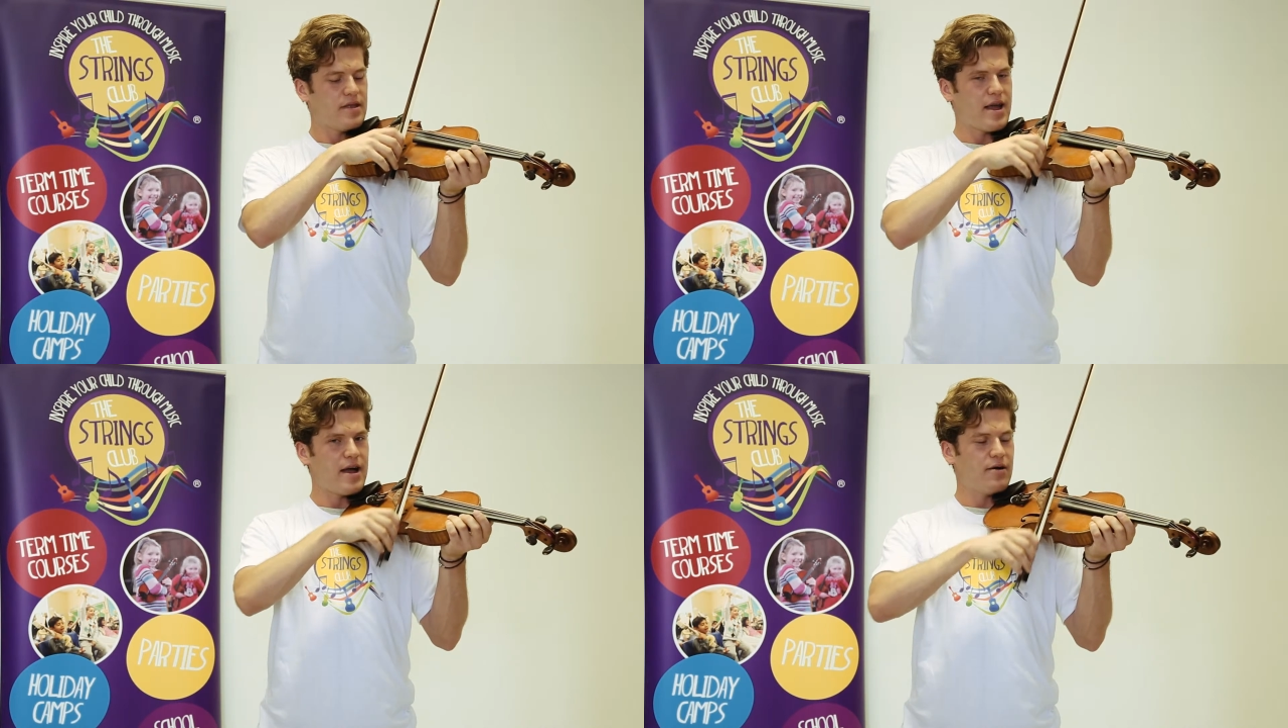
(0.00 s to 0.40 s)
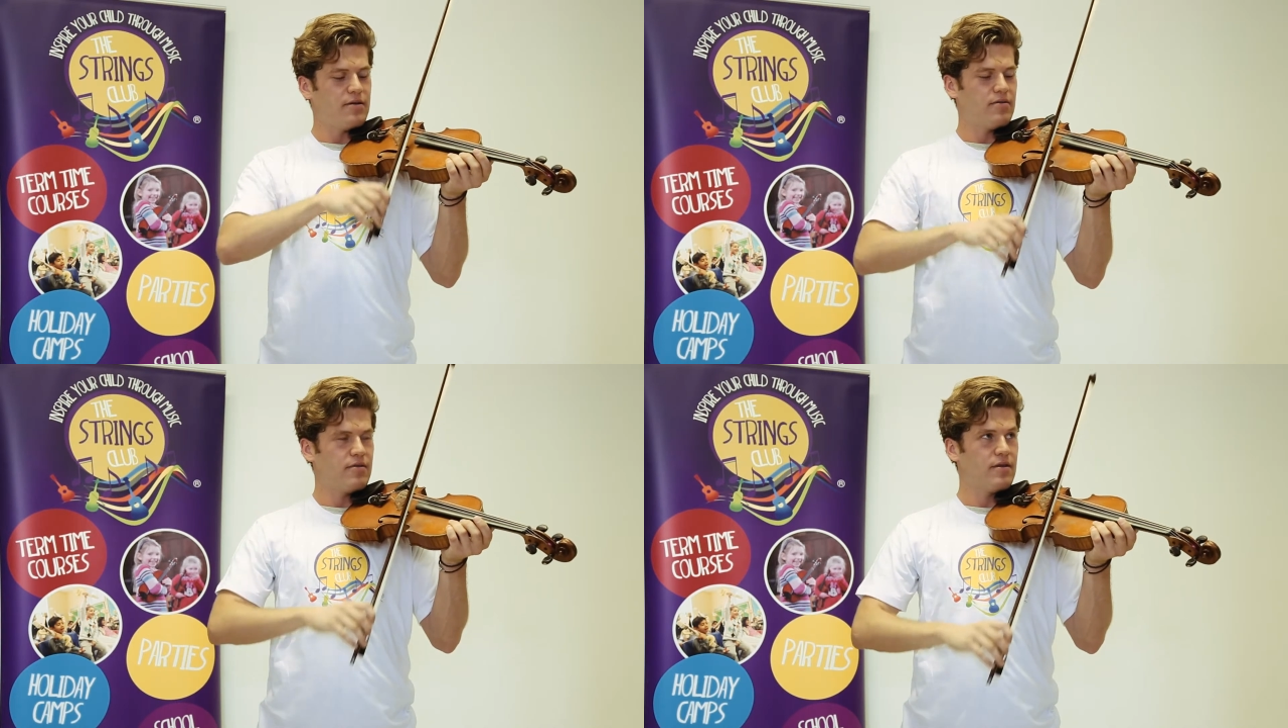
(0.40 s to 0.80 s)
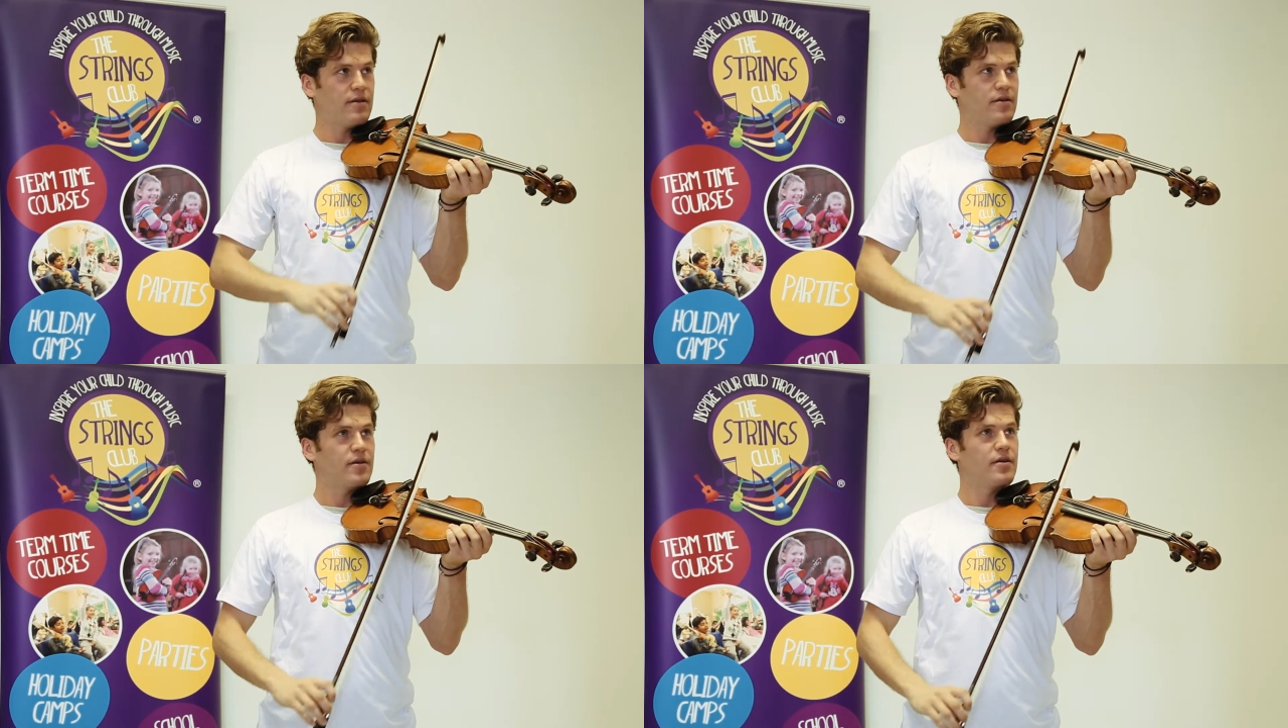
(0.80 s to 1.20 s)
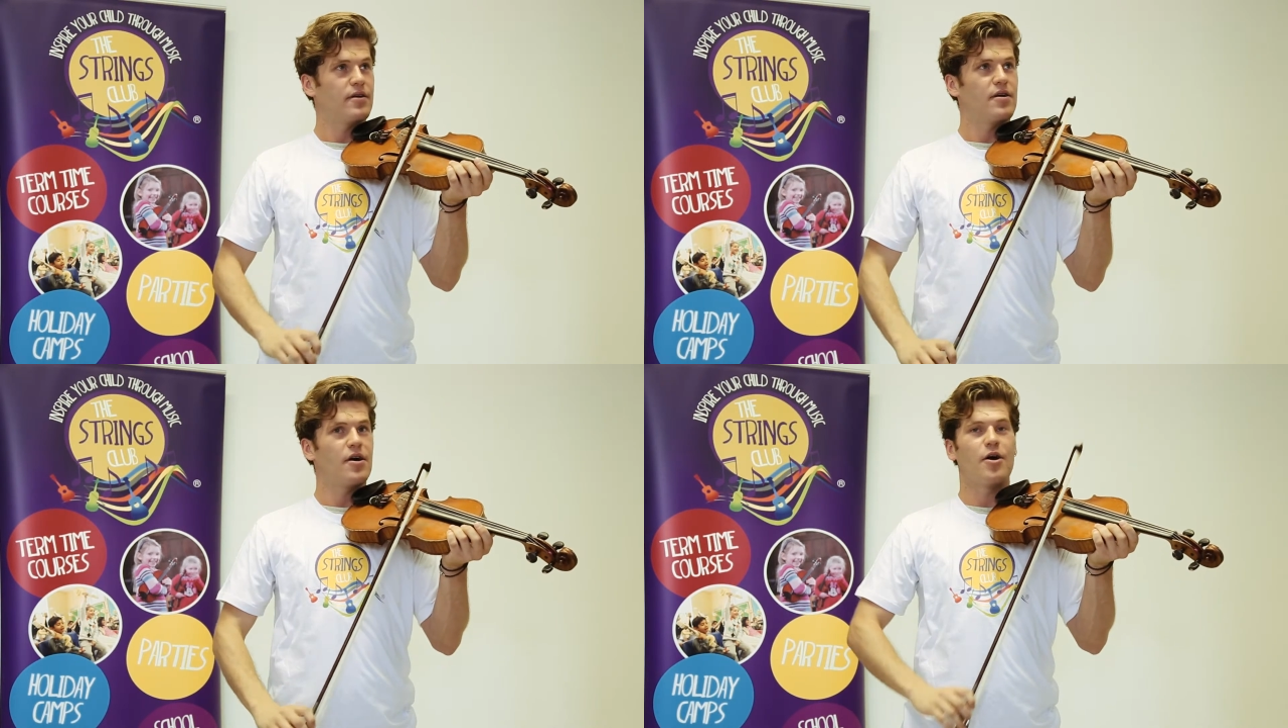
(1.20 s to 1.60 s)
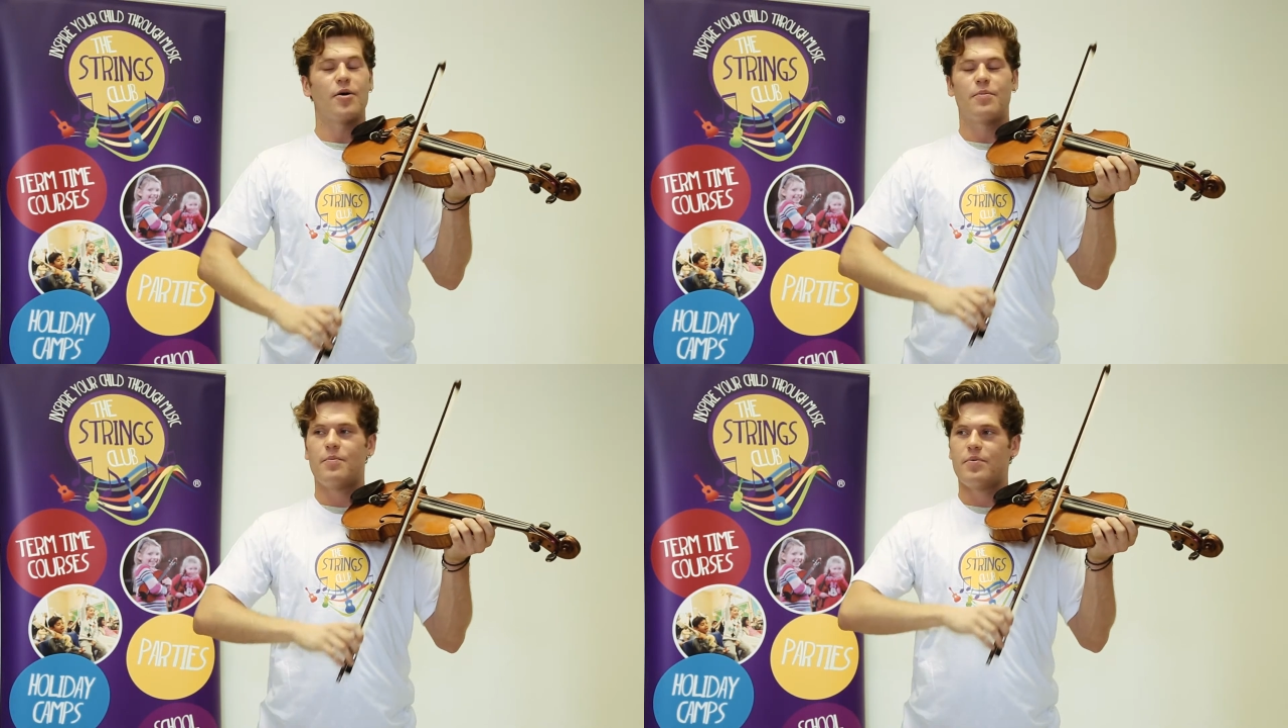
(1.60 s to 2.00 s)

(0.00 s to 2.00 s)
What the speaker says: Down, up,